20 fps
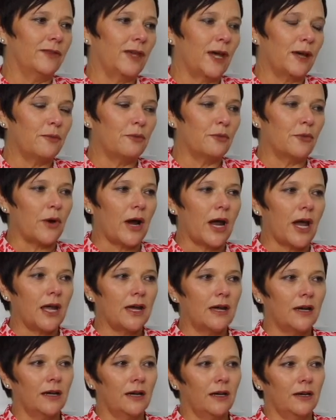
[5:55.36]
they
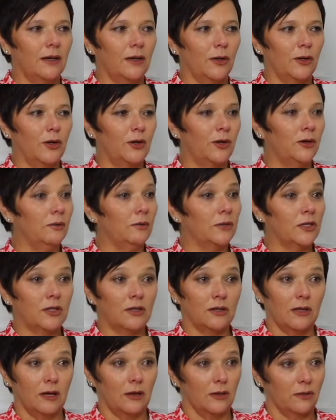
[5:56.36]
bring humour
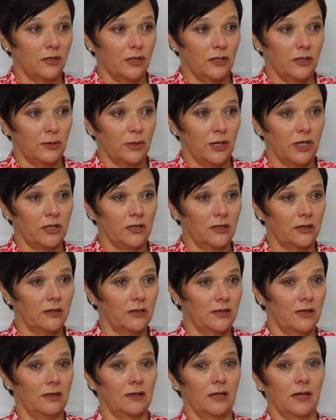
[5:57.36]
to the whole situation,
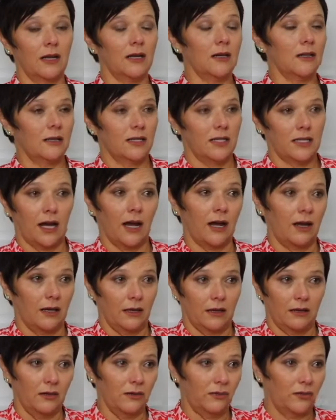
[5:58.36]
because at the end of the
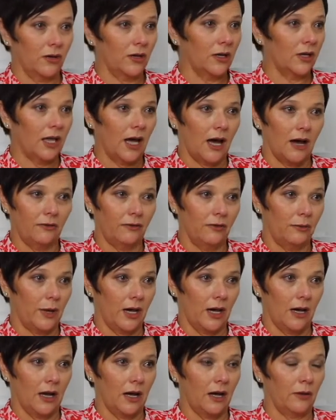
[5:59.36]
day, you've got to laugh
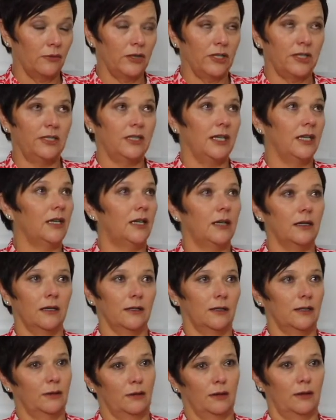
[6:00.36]
about how
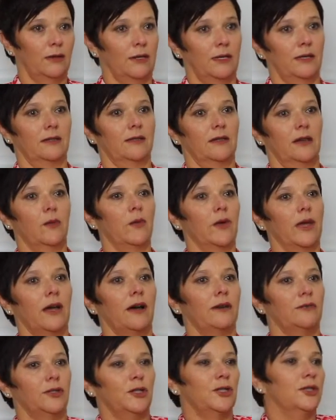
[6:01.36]
ridiculous the things that we
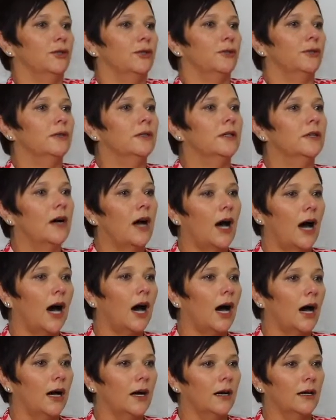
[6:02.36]
have to do
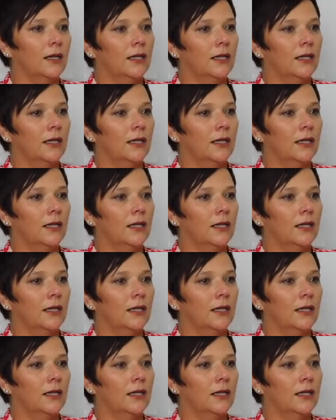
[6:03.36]
are.